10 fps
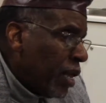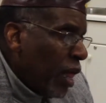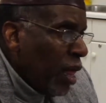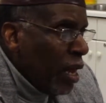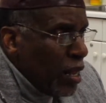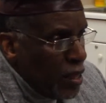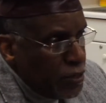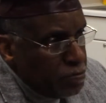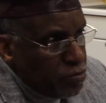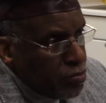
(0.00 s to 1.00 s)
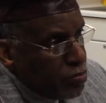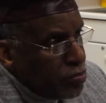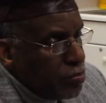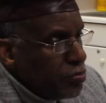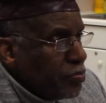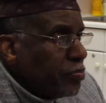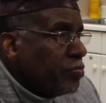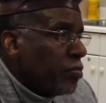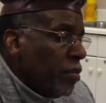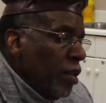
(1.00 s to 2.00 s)
the just
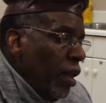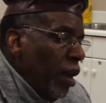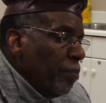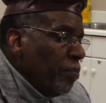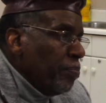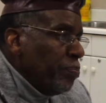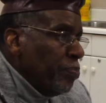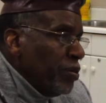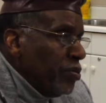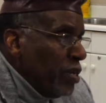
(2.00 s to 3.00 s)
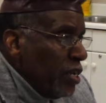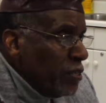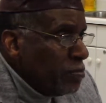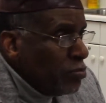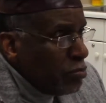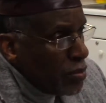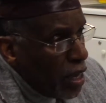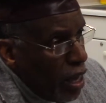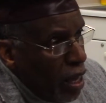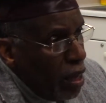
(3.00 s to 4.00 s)
so much that's